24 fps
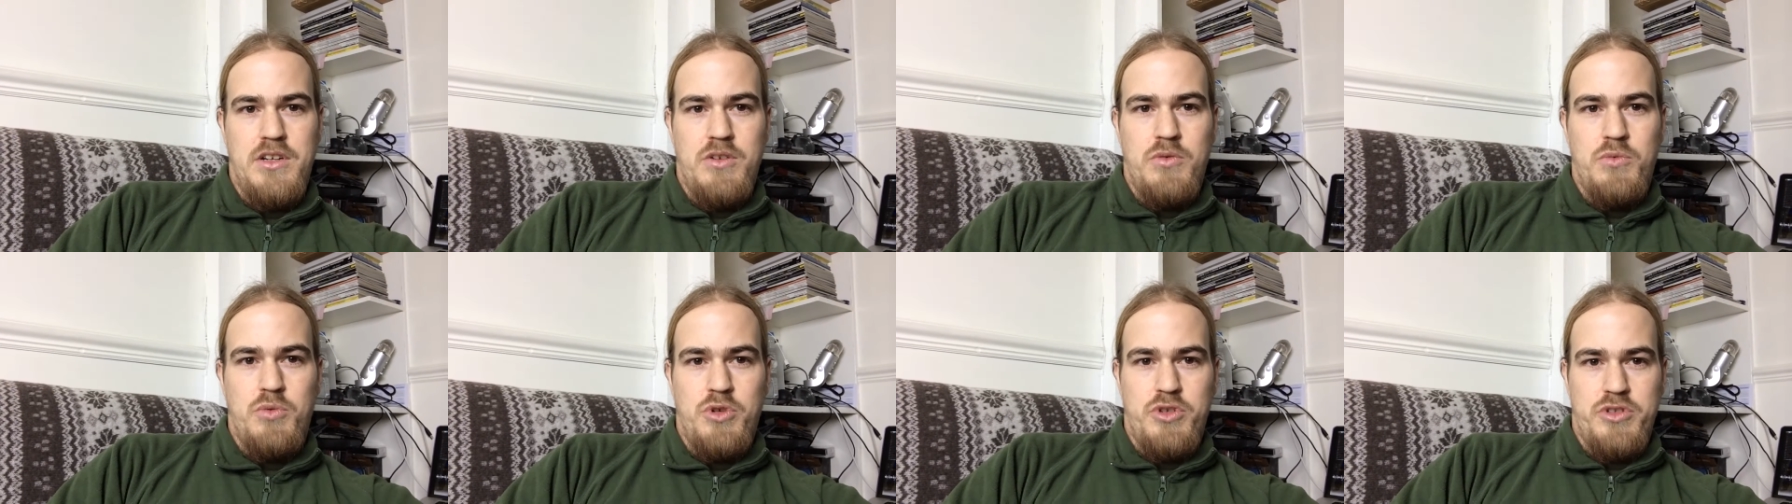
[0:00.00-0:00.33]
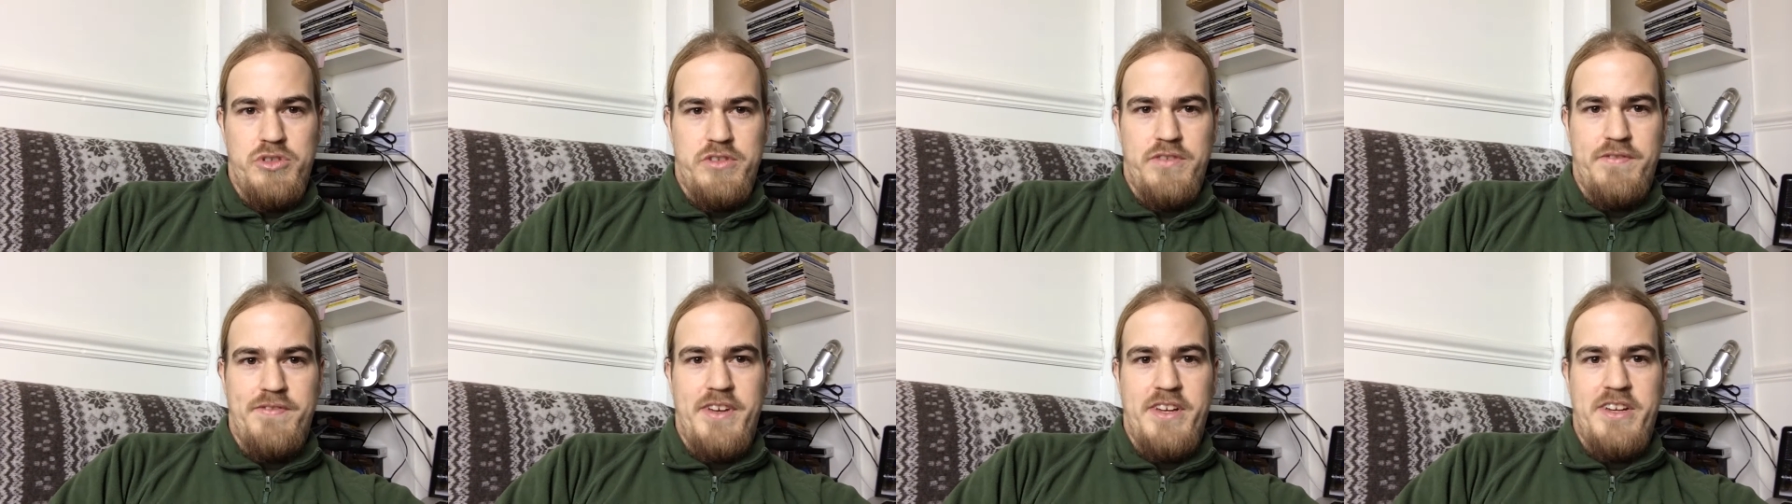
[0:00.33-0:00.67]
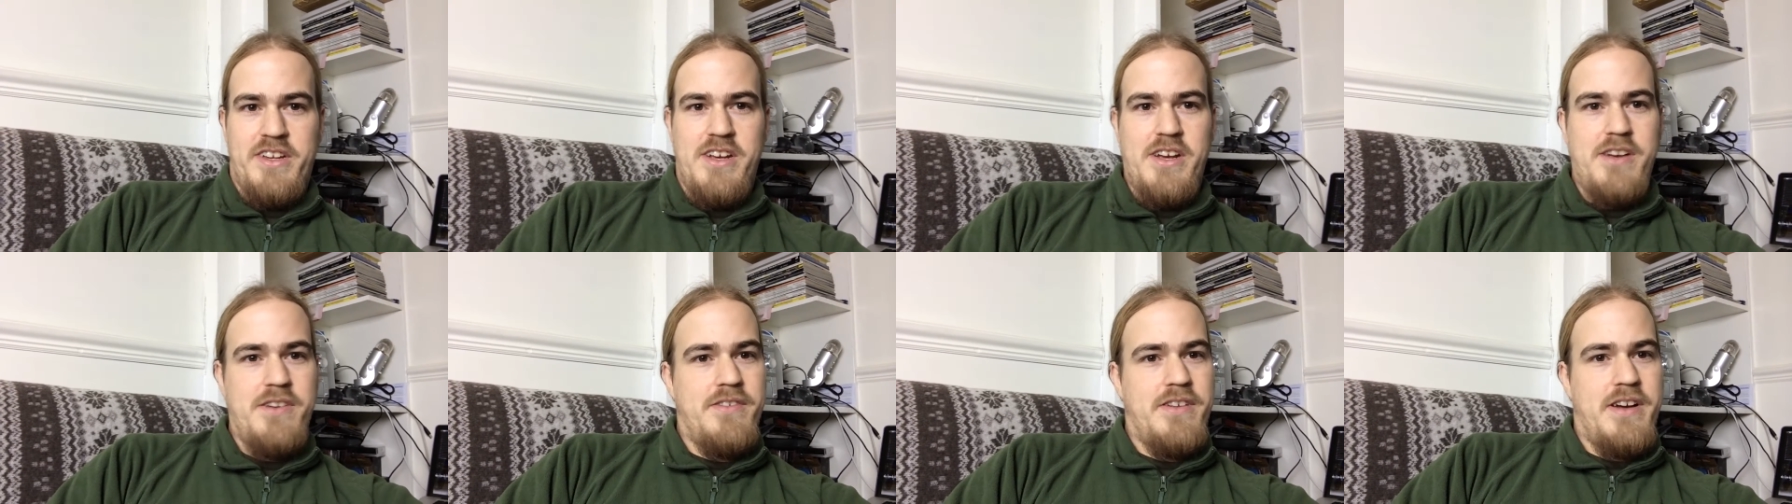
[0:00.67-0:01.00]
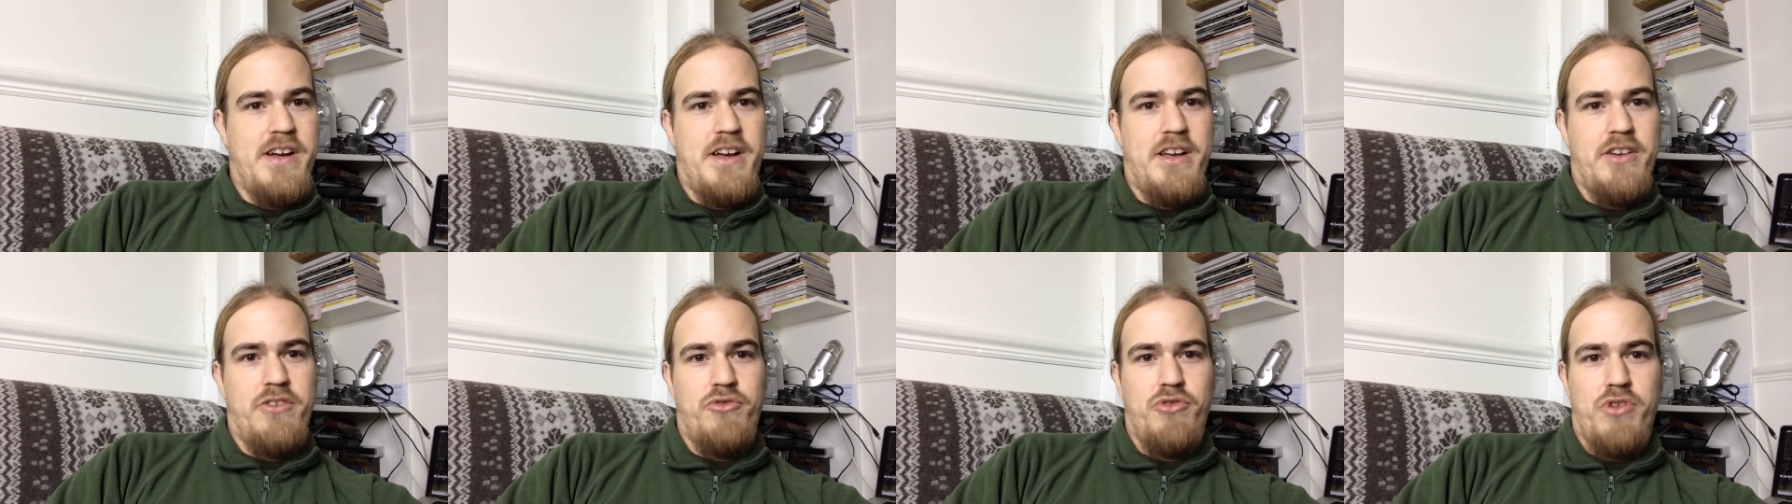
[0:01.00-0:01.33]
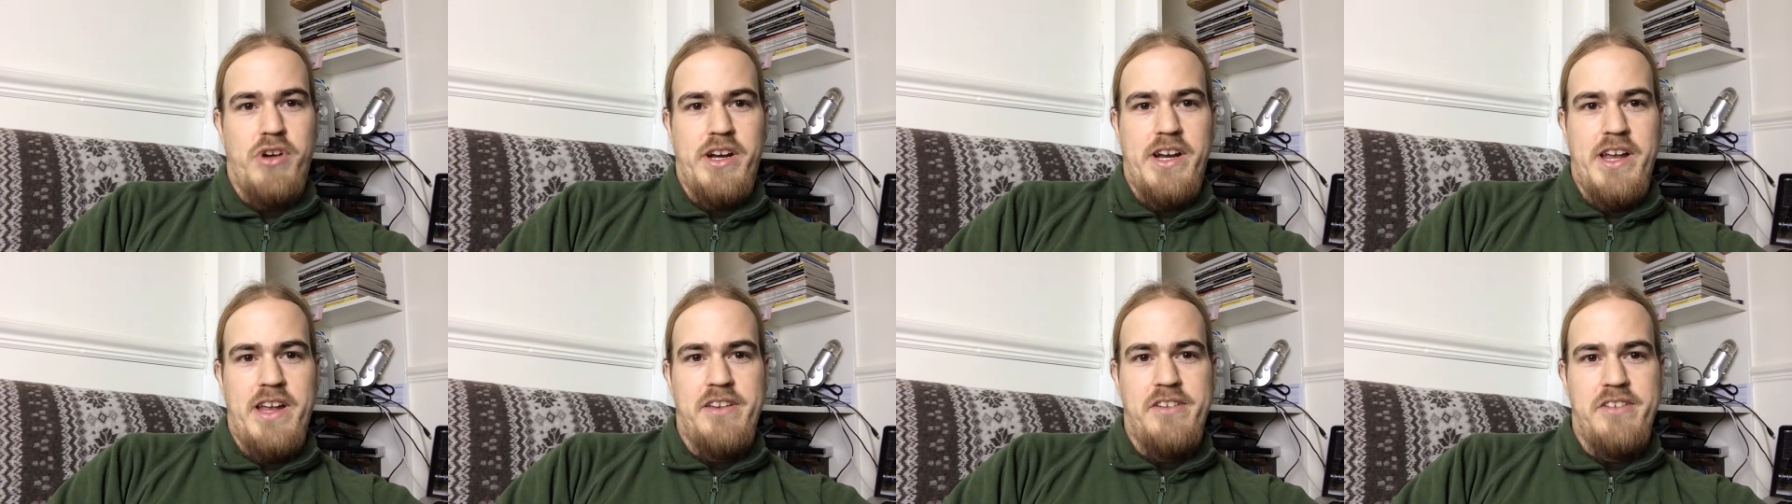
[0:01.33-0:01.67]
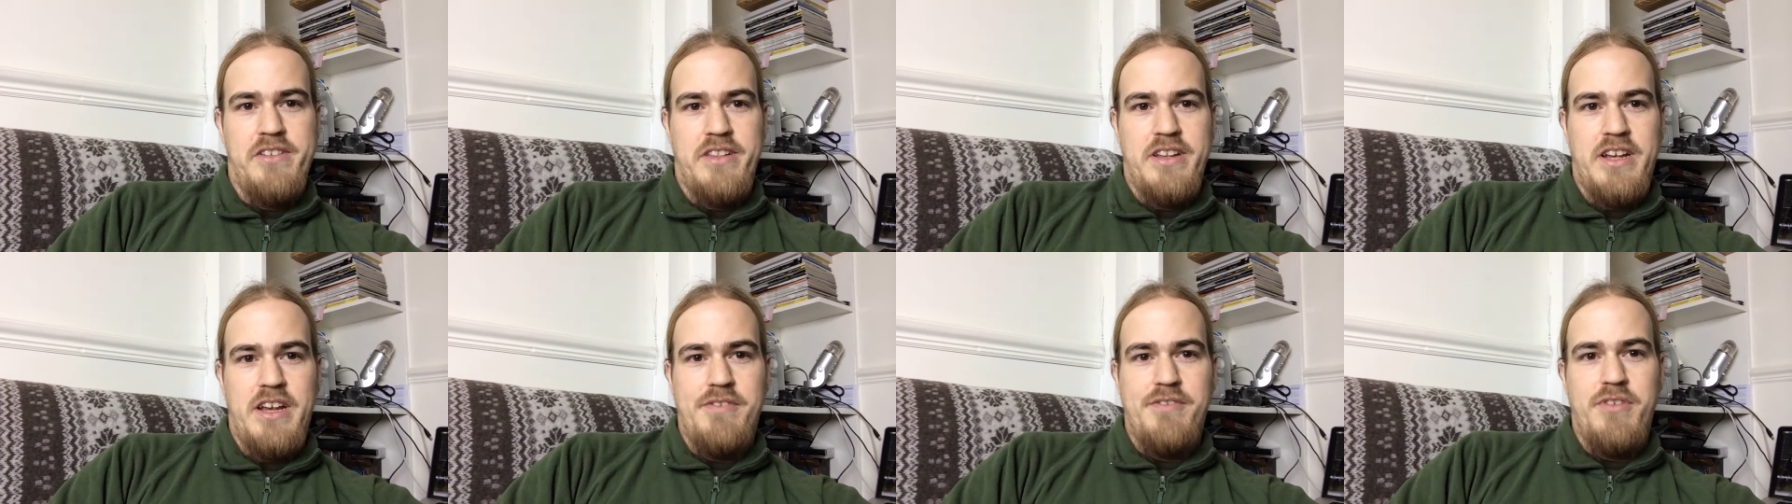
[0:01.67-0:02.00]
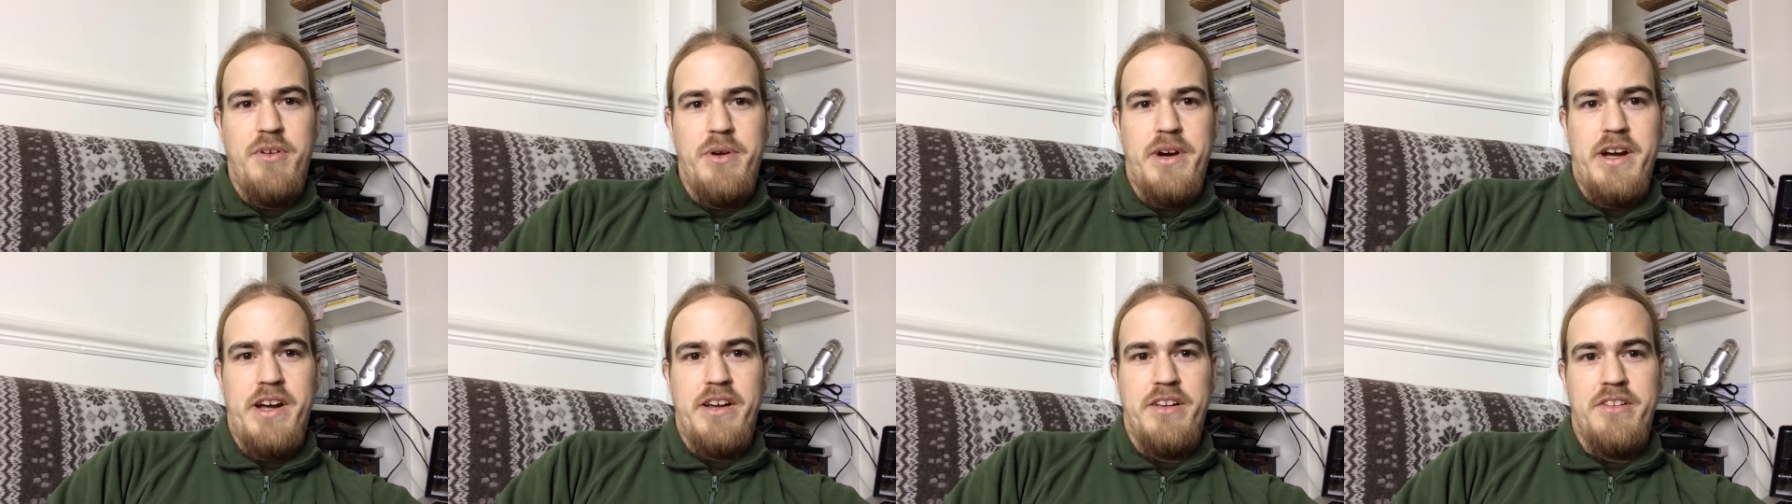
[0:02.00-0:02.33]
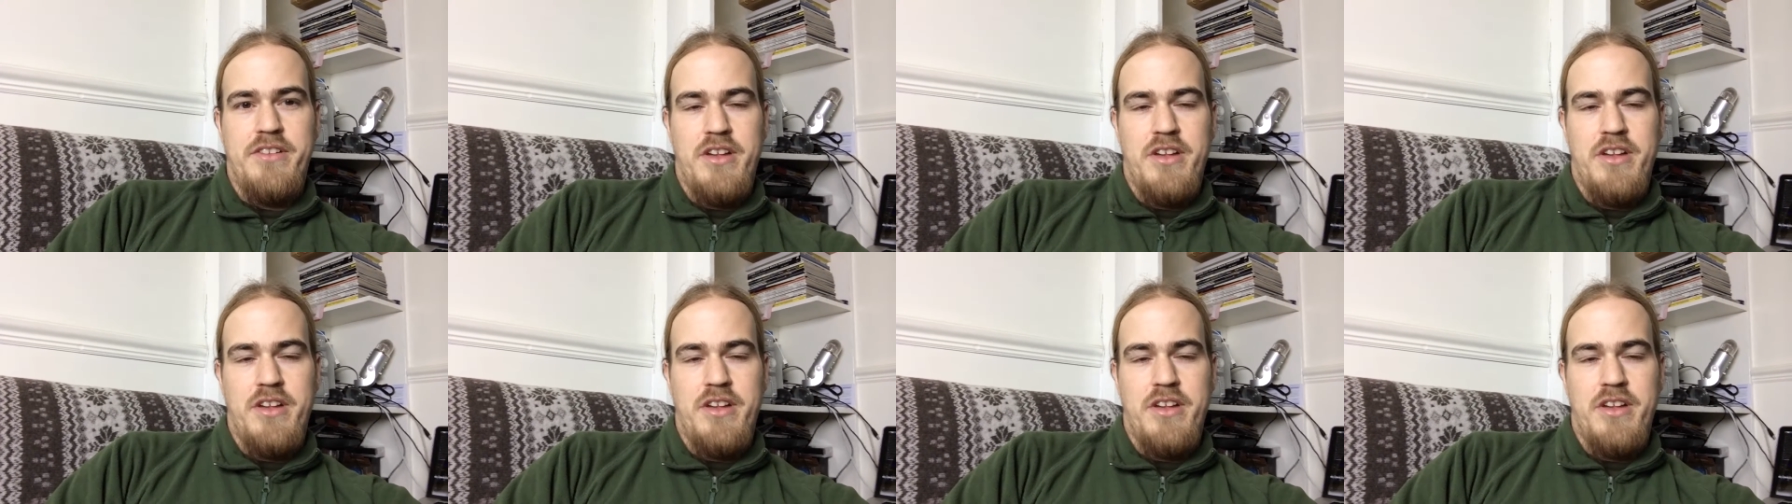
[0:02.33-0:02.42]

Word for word: watch the video and try and enter the giveaway.